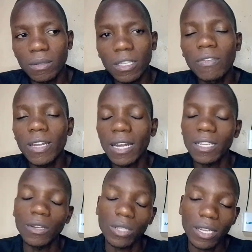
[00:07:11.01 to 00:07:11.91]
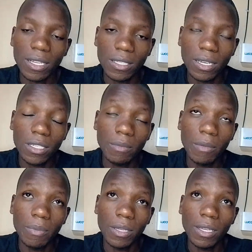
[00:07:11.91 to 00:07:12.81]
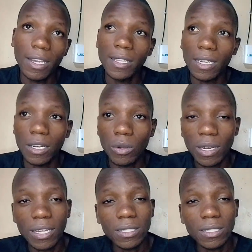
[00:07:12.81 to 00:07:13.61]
even 100,000 Kenya shillings, maybe $800, $1,200,